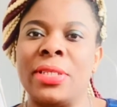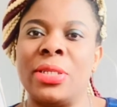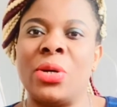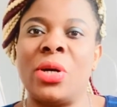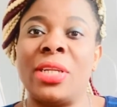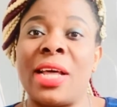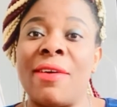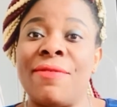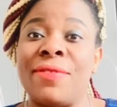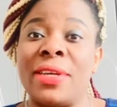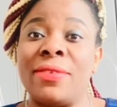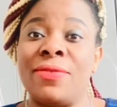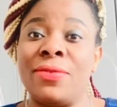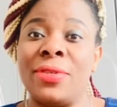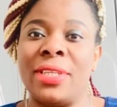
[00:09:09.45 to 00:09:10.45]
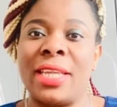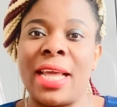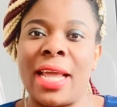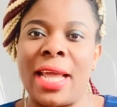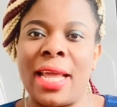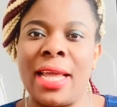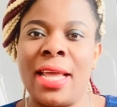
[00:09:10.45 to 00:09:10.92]
So on that fateful
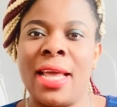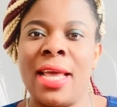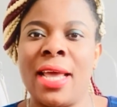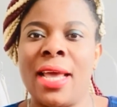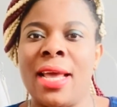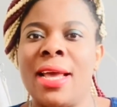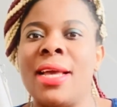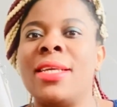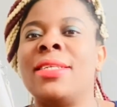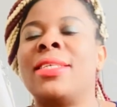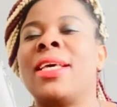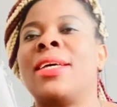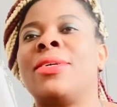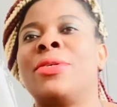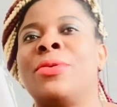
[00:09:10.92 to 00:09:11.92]
day, he said,